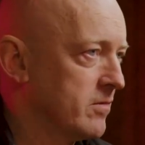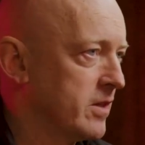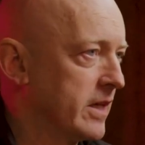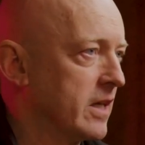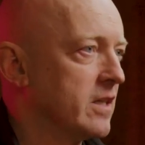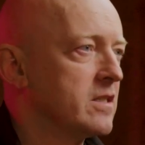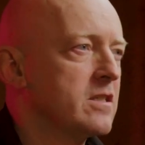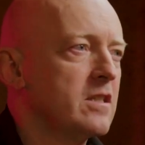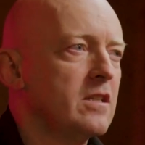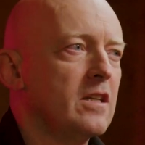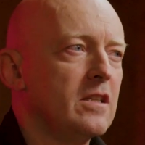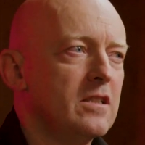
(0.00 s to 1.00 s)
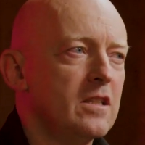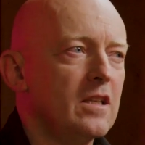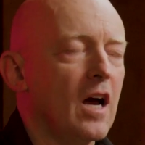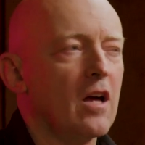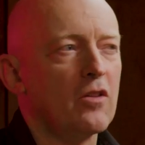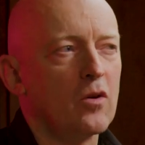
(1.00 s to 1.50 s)
Like it did.
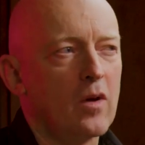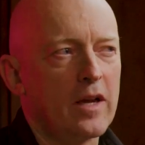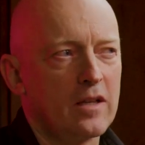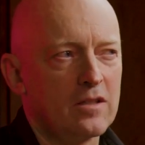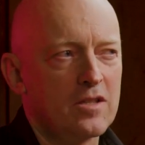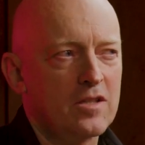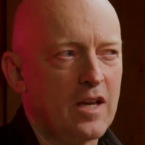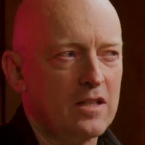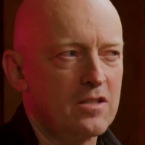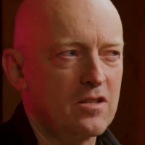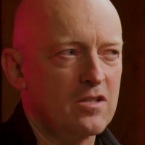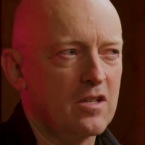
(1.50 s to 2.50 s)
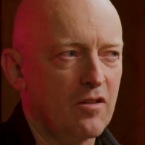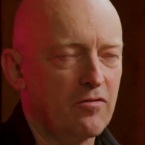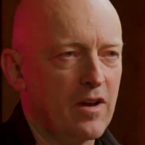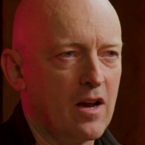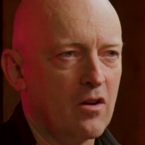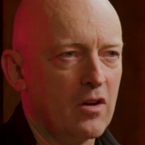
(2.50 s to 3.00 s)
Although I could sketch the stuff
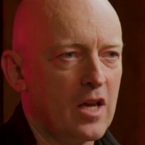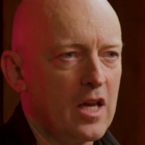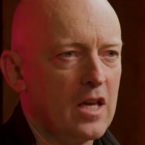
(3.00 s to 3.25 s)
out,